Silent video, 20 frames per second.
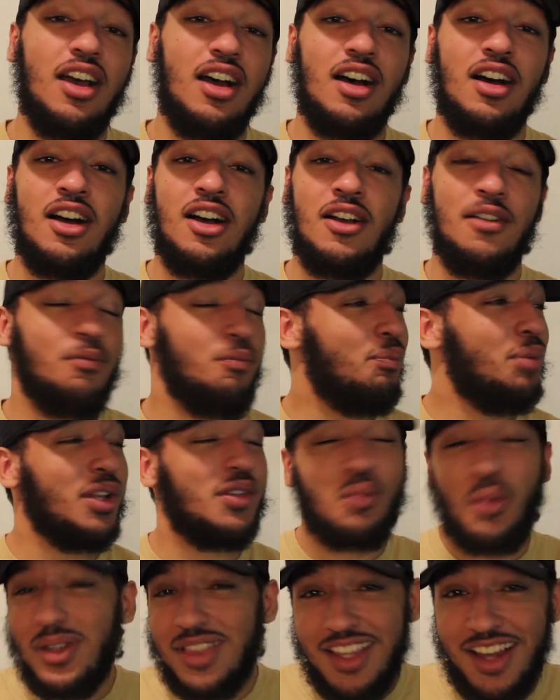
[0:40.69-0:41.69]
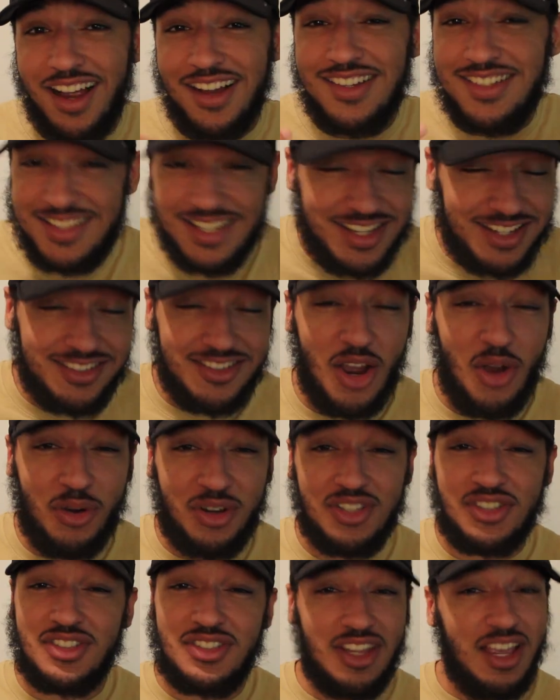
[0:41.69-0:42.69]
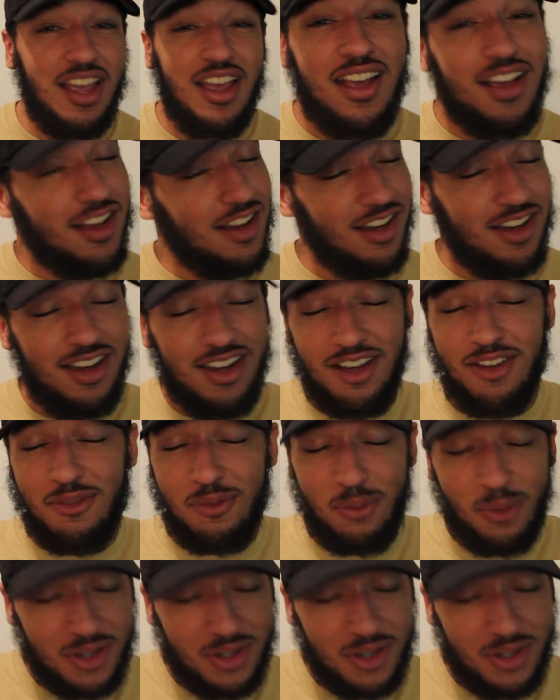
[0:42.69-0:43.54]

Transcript: Uh, but one thing I did notice uh,